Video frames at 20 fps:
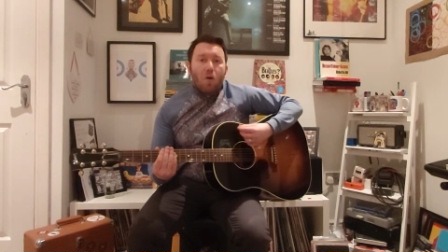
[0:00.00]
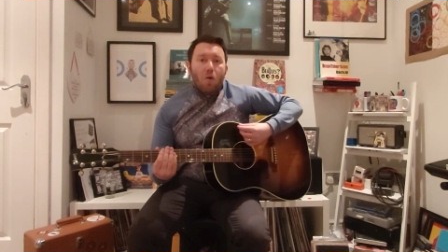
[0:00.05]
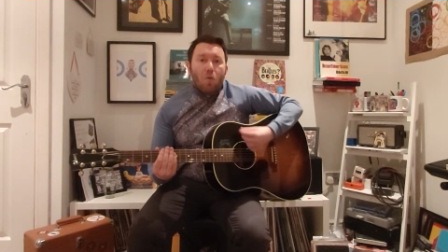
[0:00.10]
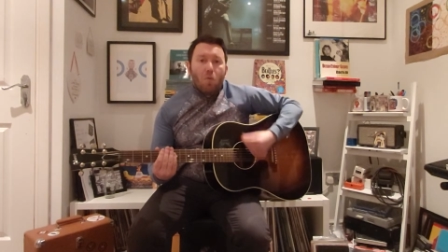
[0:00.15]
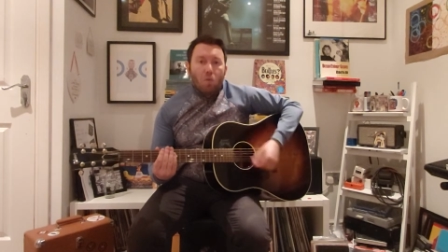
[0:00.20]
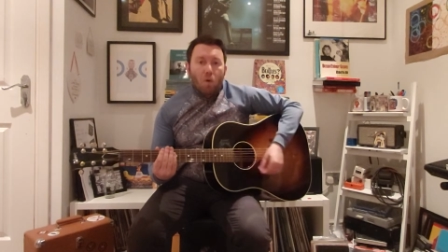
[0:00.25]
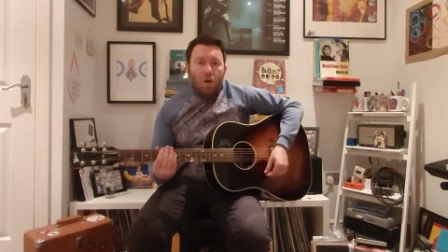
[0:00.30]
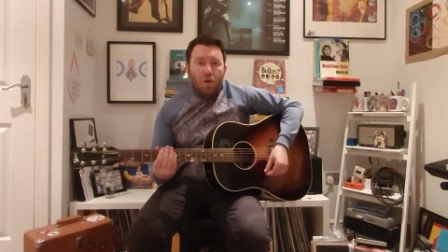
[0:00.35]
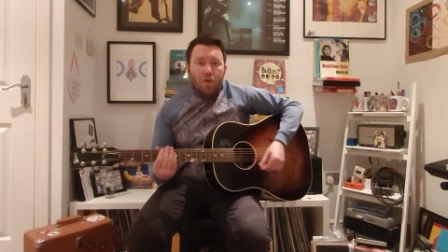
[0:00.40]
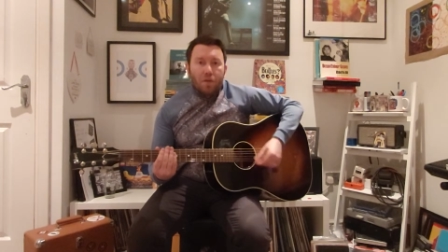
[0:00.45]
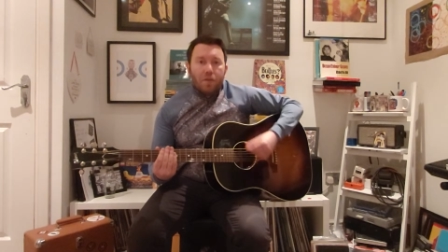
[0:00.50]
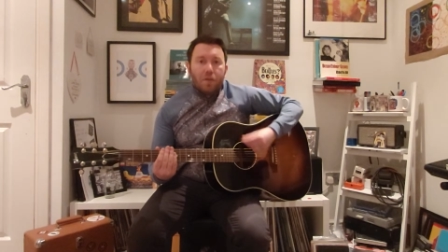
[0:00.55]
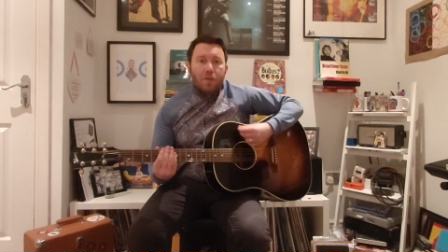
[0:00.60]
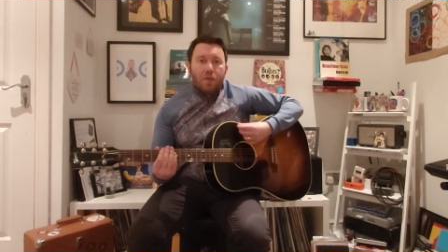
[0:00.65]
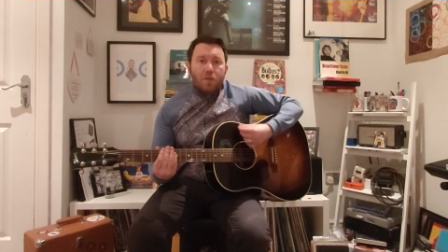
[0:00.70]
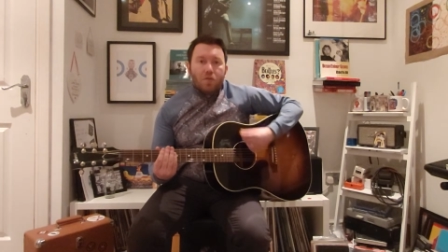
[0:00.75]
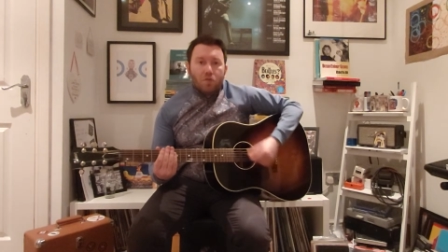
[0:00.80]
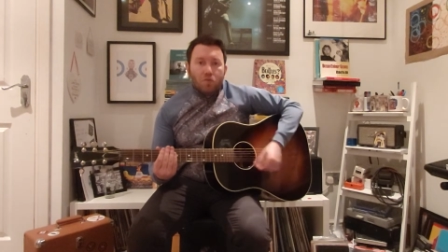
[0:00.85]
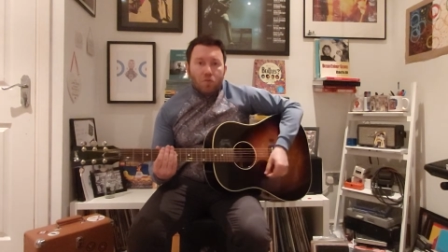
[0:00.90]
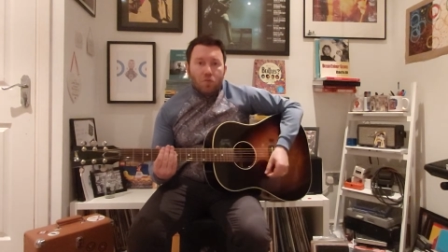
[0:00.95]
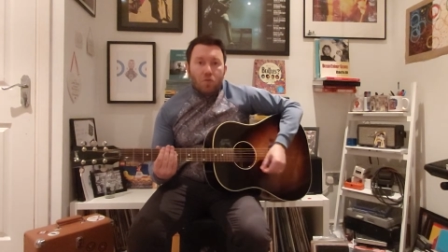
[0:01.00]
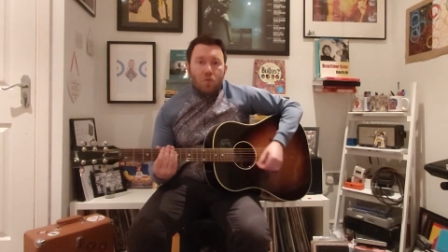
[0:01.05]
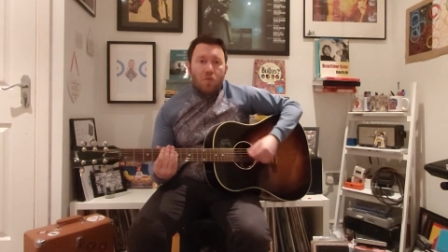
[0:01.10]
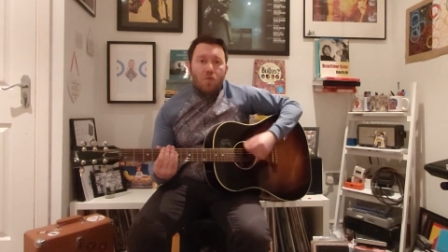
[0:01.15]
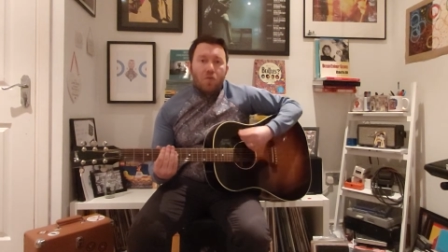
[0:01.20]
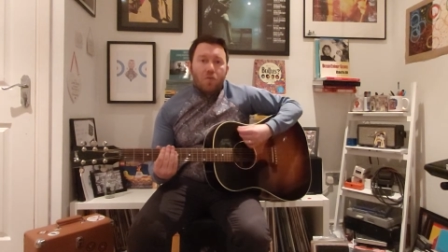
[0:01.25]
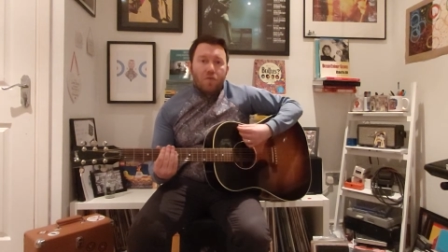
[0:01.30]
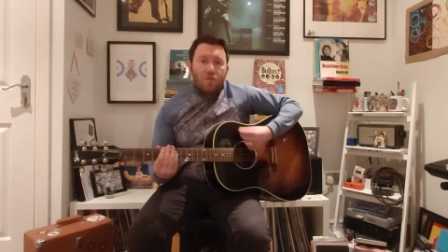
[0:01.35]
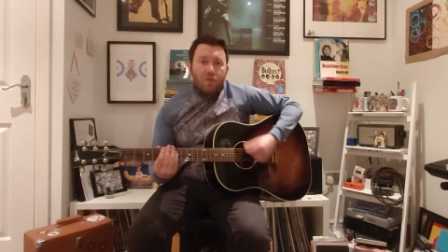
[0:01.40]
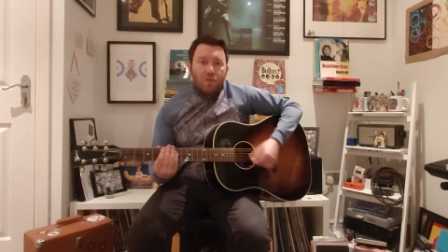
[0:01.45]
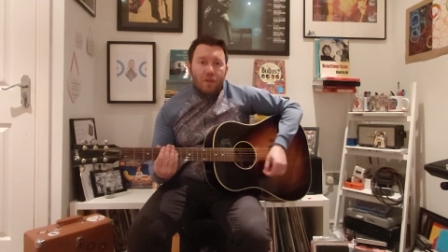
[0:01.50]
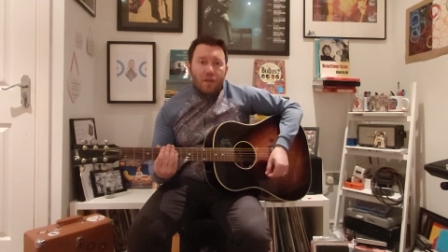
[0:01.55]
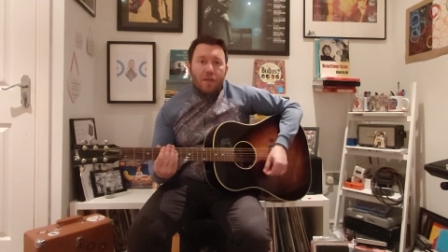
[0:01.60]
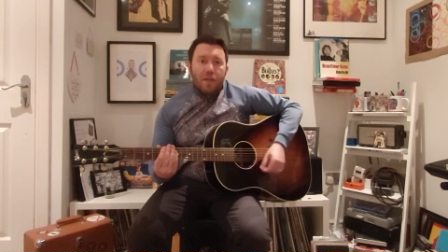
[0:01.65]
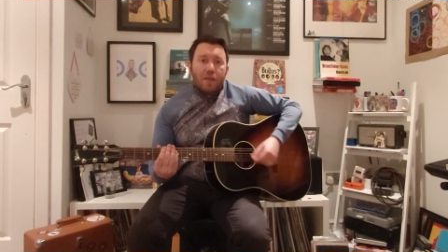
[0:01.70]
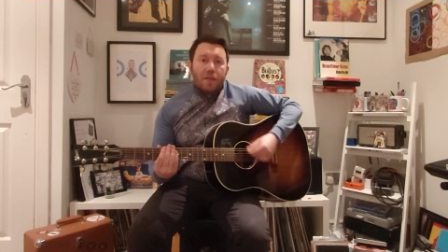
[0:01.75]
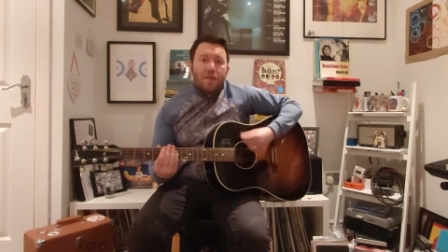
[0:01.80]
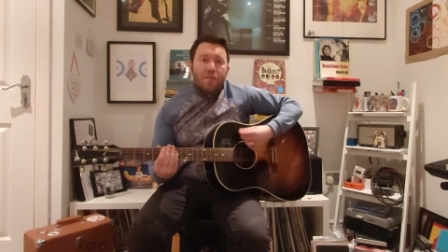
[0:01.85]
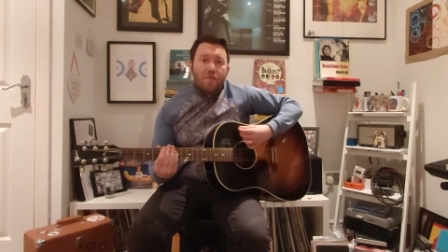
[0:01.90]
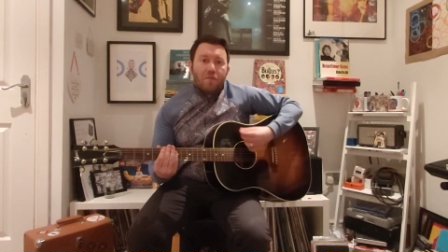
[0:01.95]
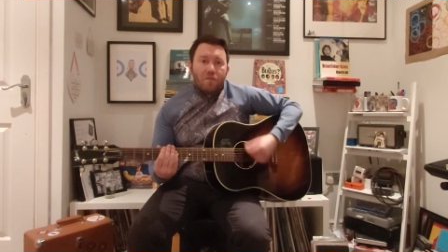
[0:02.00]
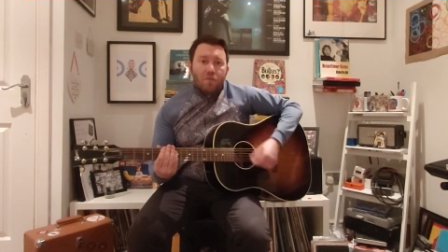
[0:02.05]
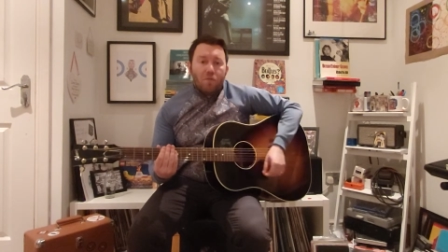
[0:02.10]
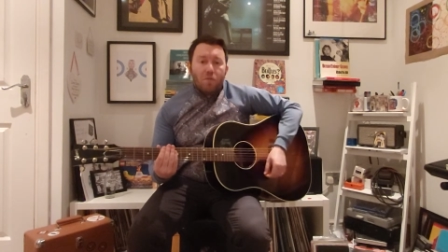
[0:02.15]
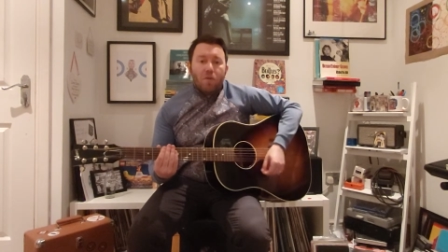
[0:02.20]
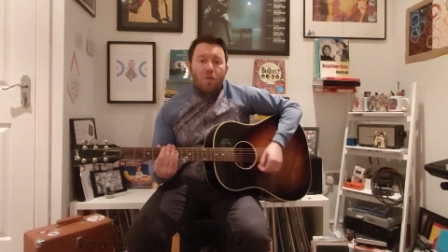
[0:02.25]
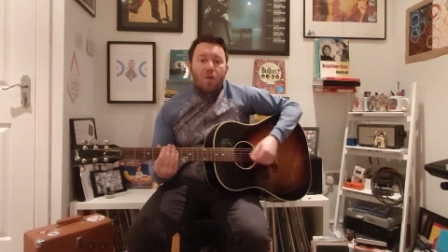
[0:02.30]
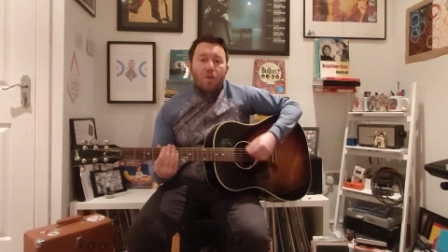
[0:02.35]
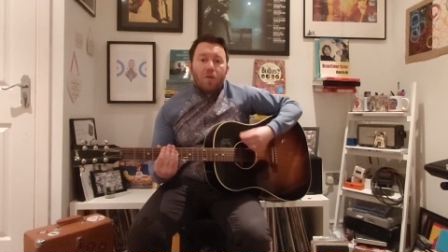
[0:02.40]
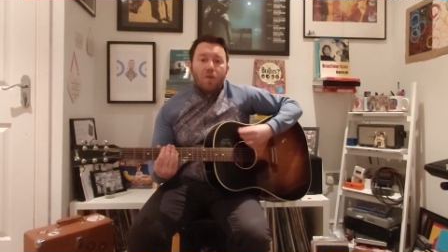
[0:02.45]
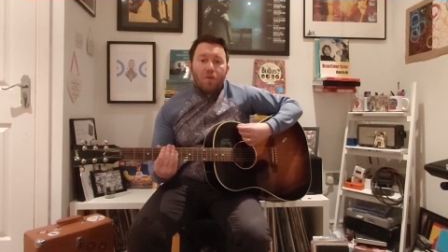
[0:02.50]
1, 2, 3, 4,